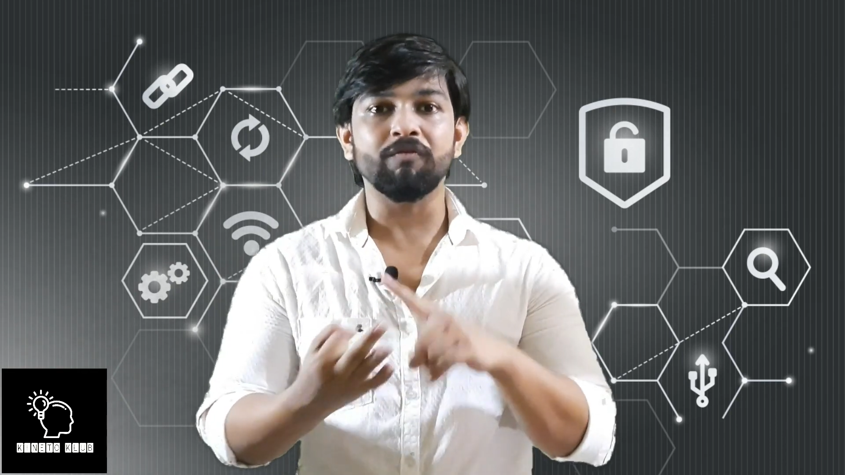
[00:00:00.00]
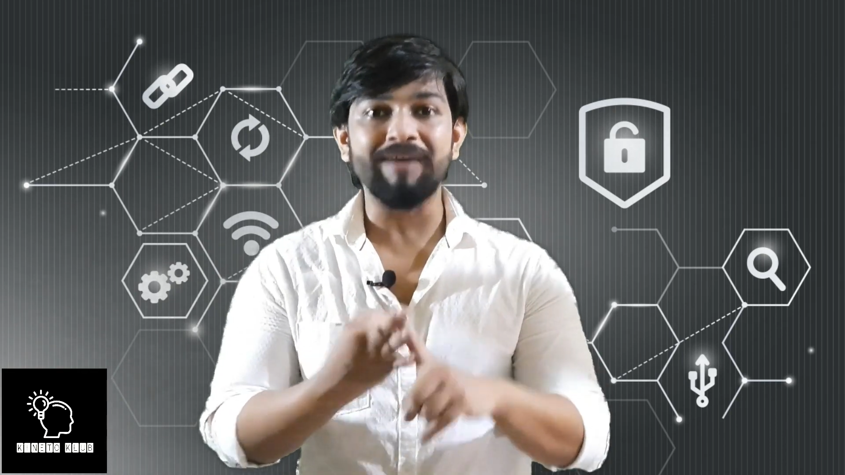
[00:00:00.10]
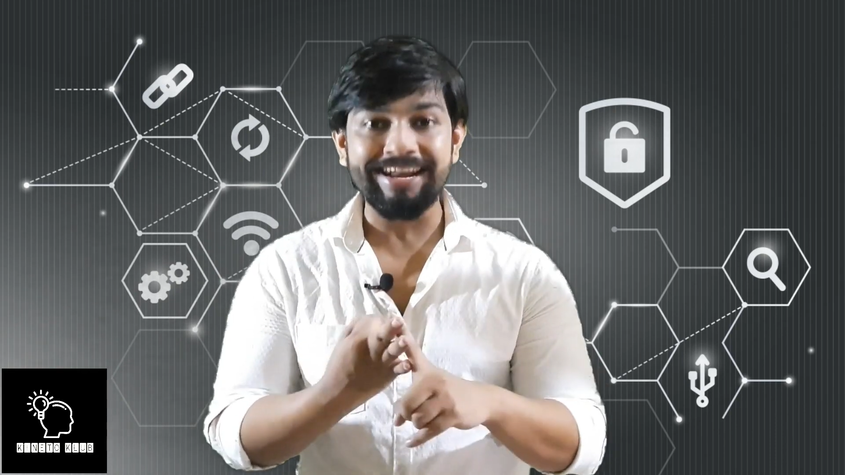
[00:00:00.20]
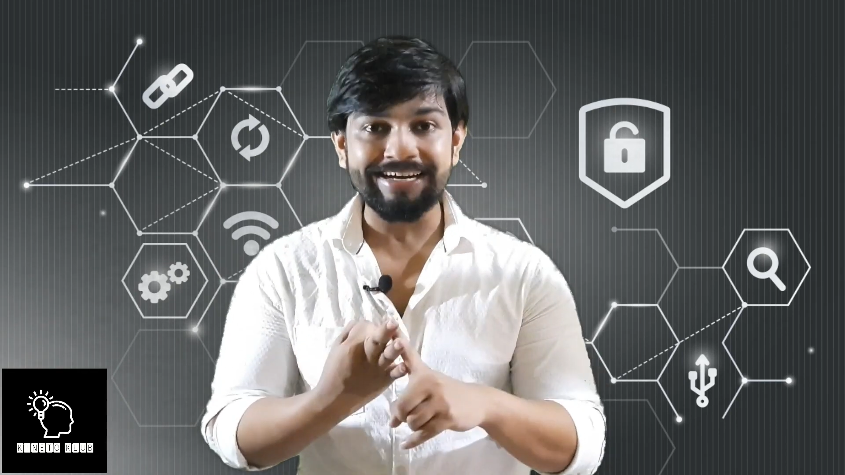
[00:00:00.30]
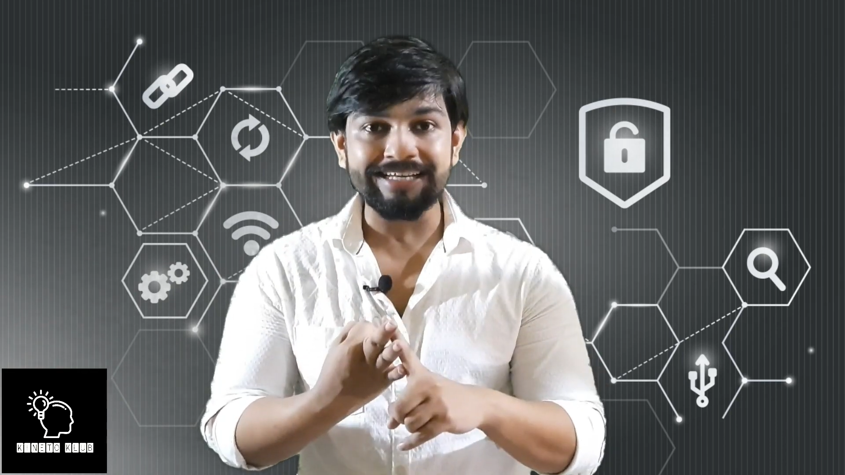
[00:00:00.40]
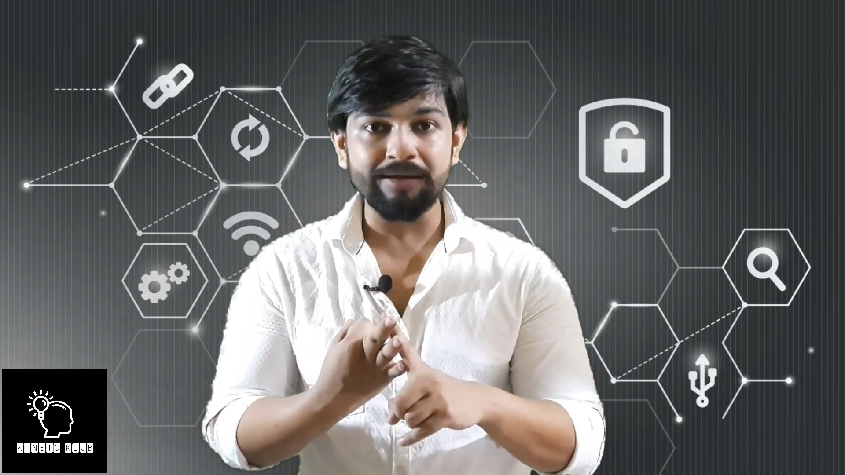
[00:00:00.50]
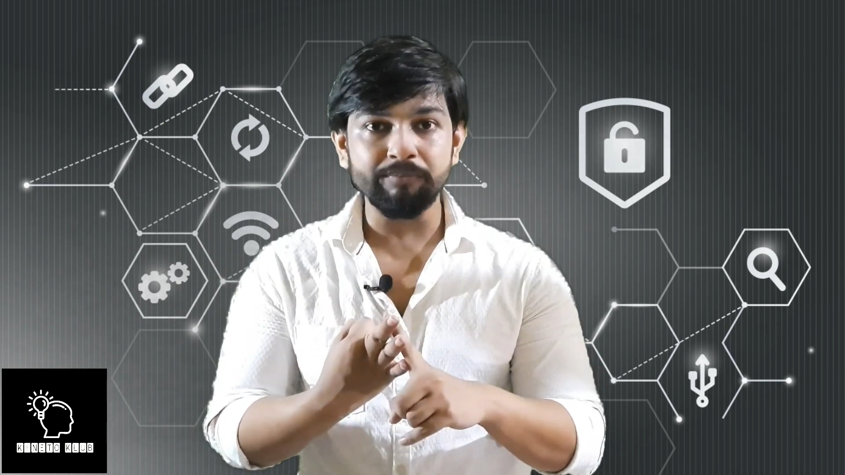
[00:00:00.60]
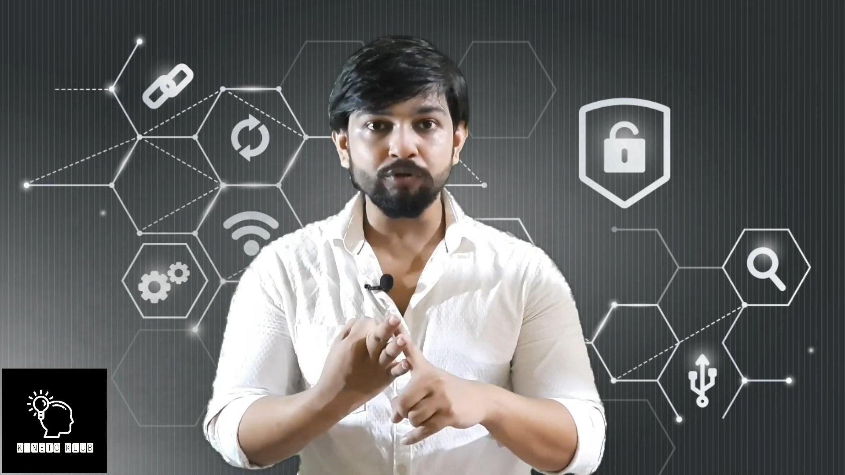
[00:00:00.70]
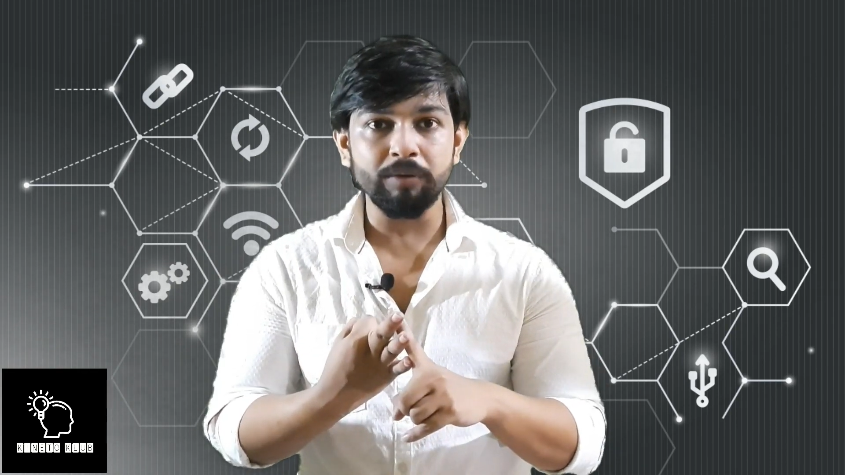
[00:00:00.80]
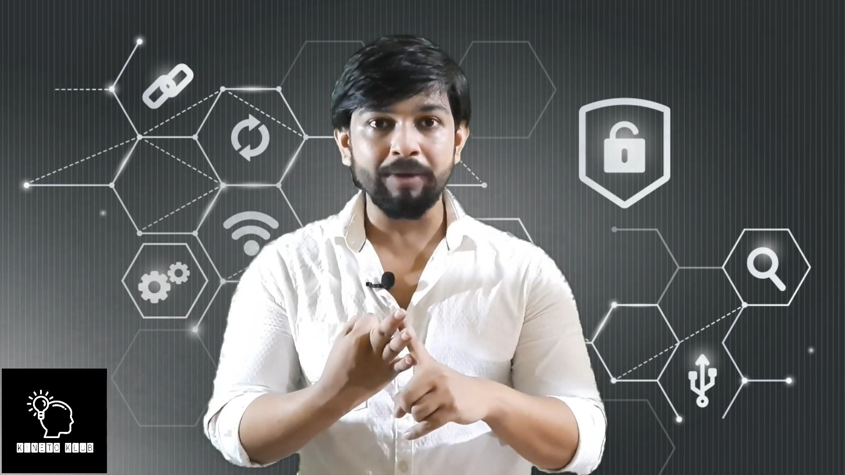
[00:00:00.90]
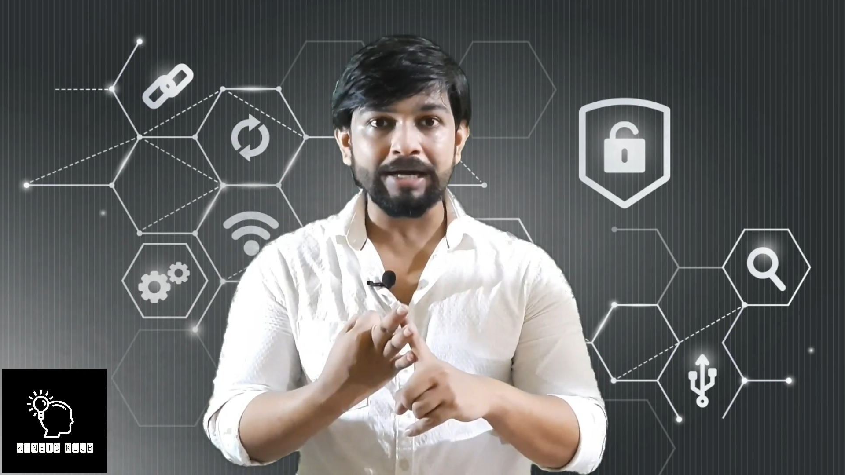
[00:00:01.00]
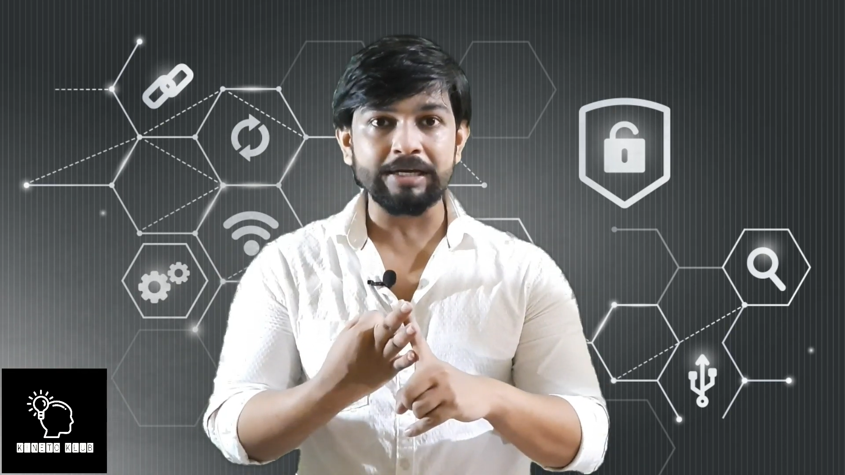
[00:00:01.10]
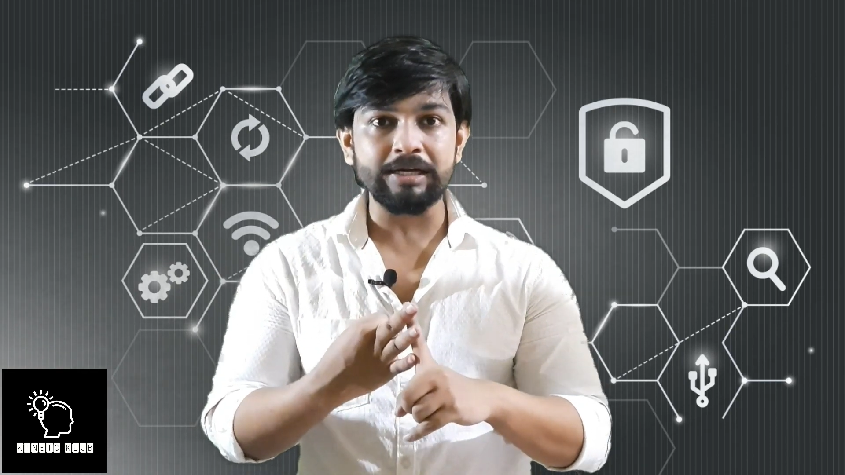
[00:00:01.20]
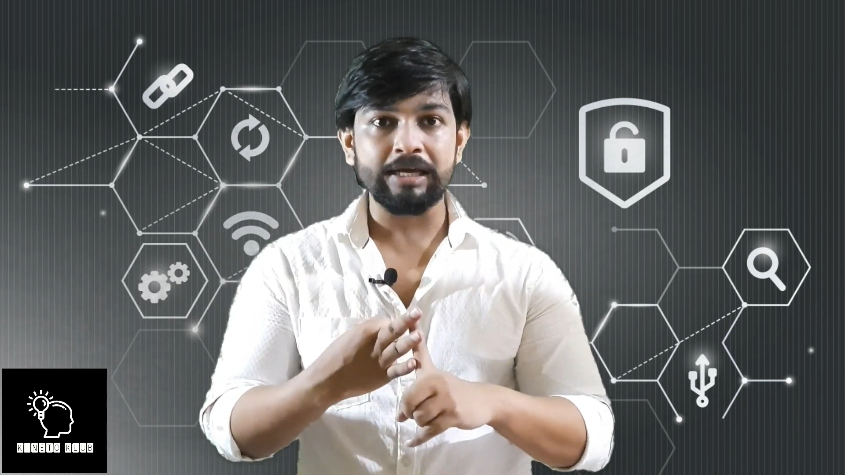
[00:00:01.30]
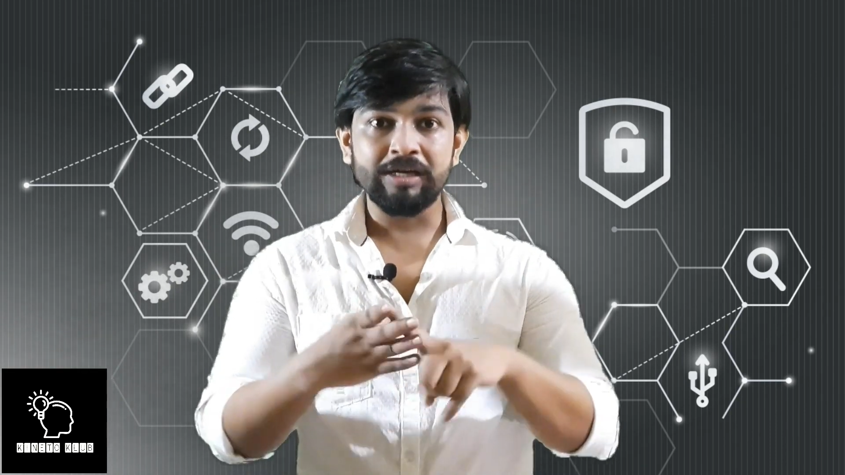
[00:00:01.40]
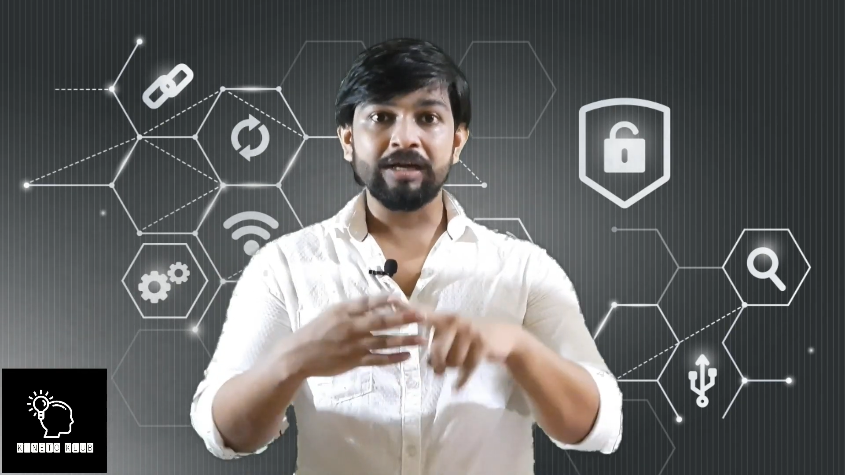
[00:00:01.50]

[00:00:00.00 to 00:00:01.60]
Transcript: when it came to the market